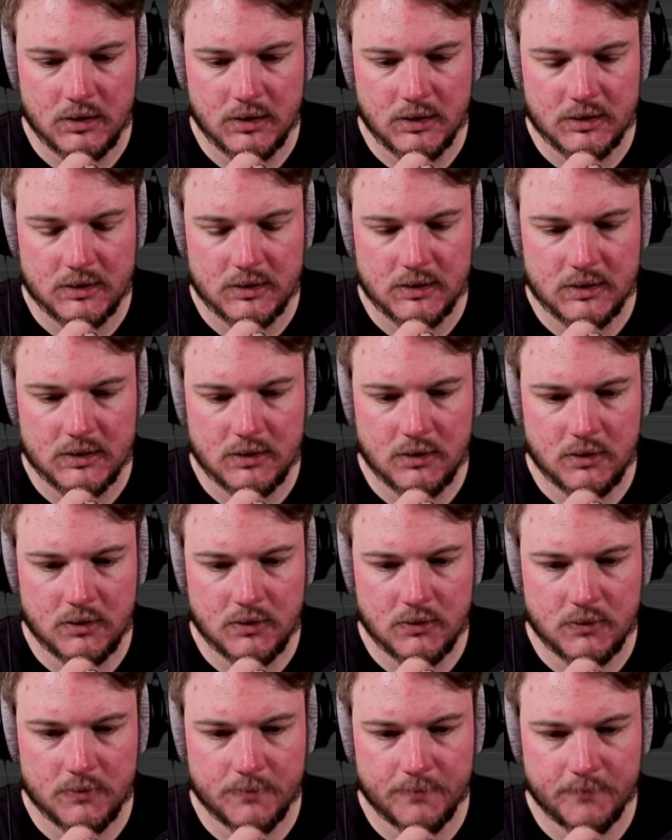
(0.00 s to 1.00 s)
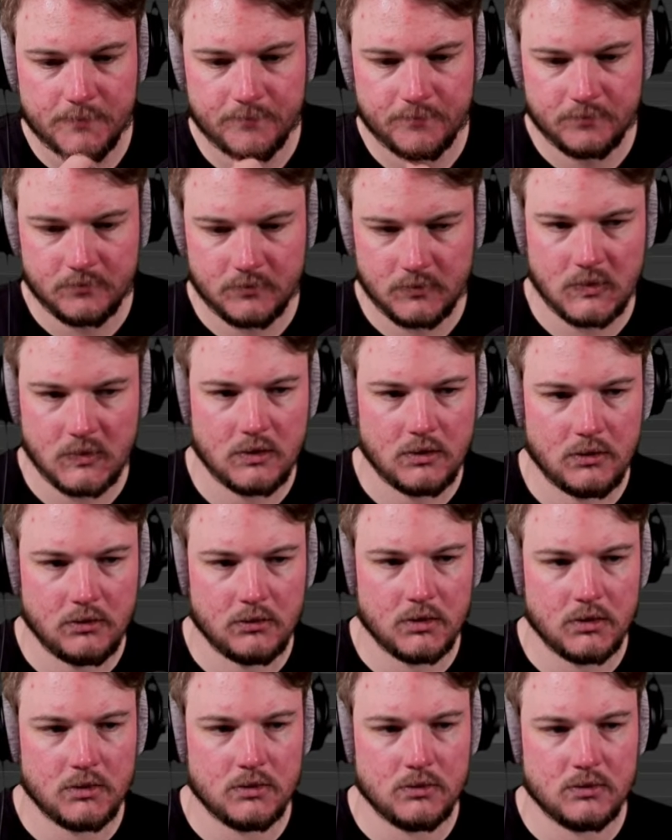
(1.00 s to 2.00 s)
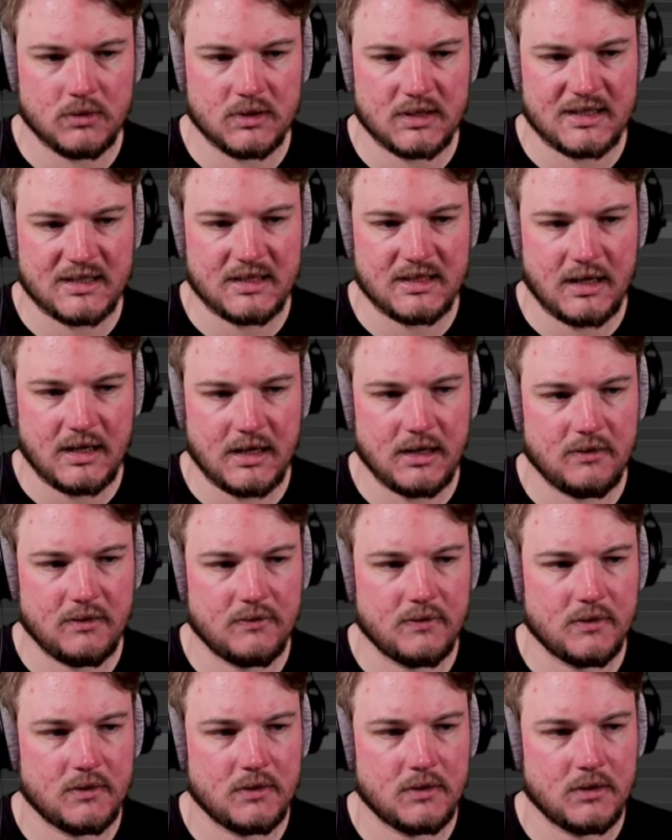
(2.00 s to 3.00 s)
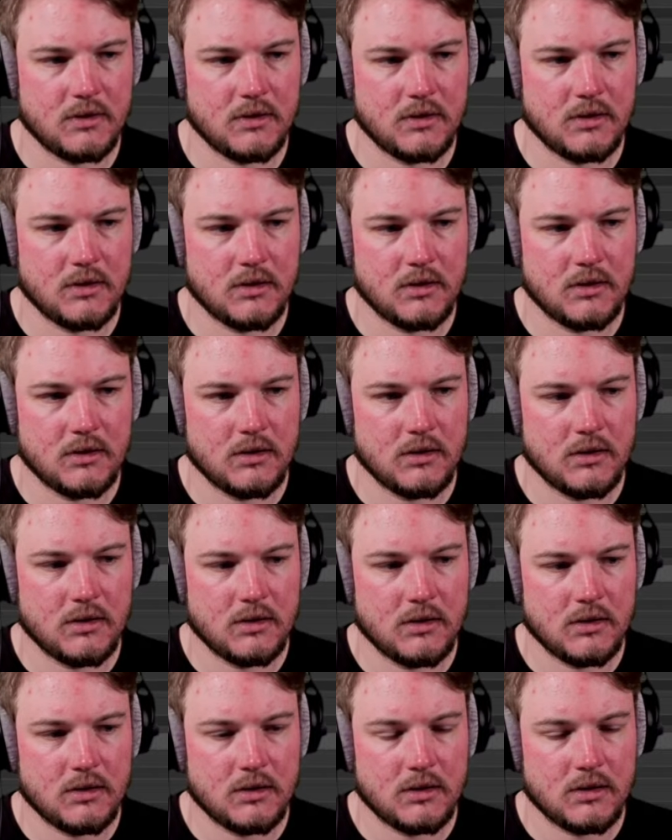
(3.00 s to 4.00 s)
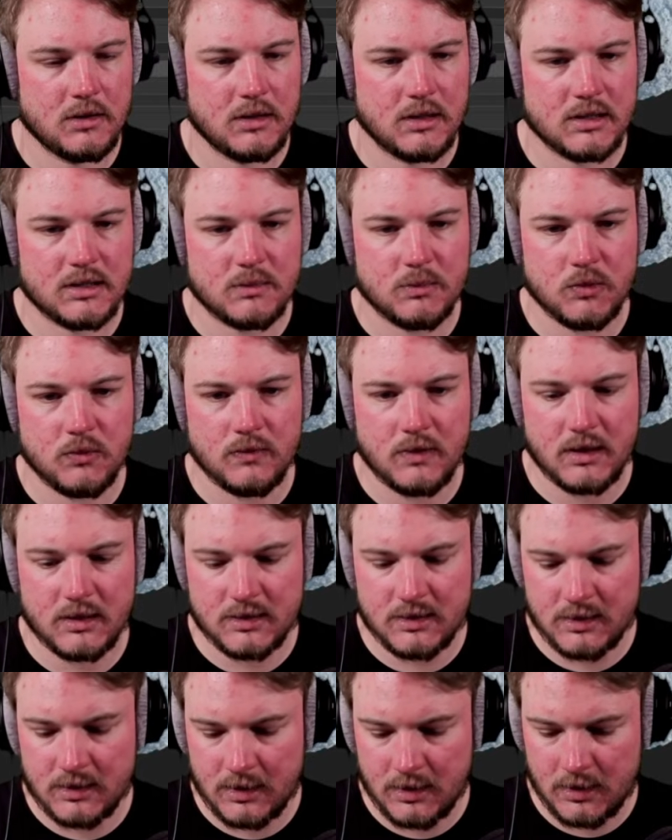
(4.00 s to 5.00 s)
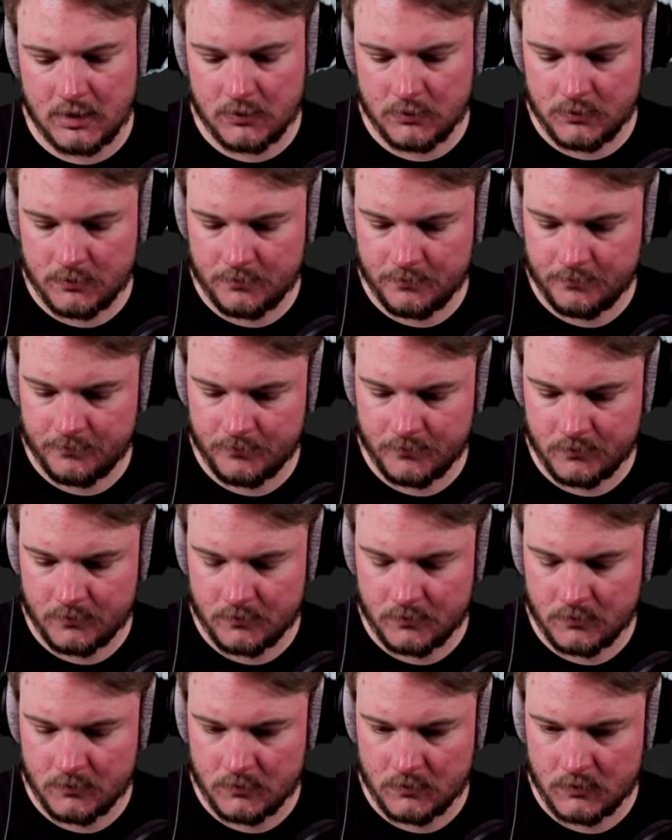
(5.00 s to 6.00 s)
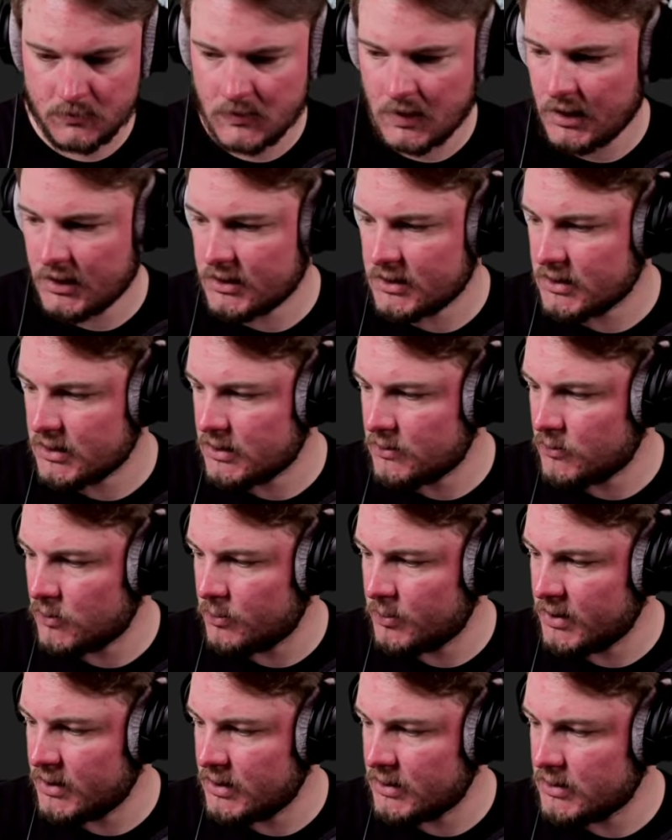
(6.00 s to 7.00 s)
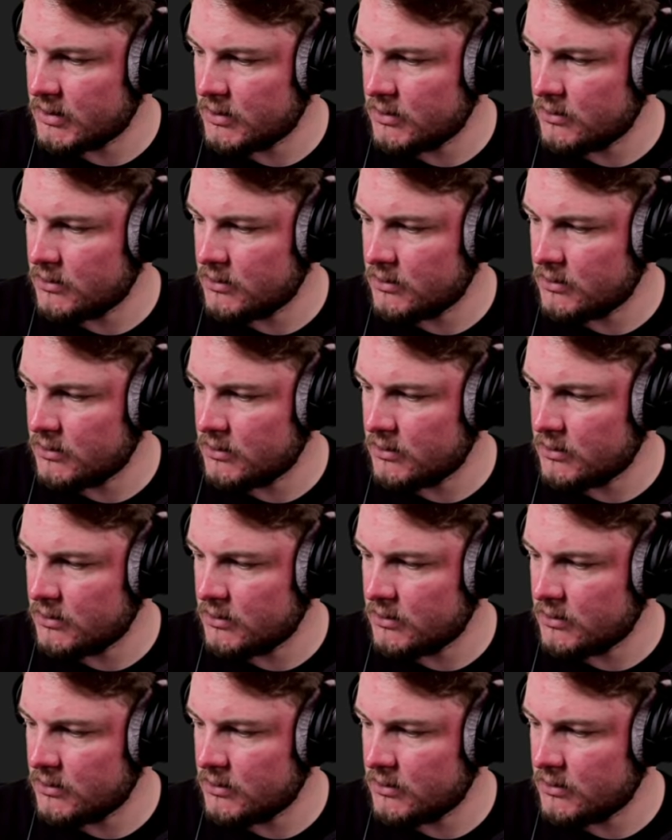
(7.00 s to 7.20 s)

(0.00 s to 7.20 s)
Like so. And do a save. Let's move that down. Next will be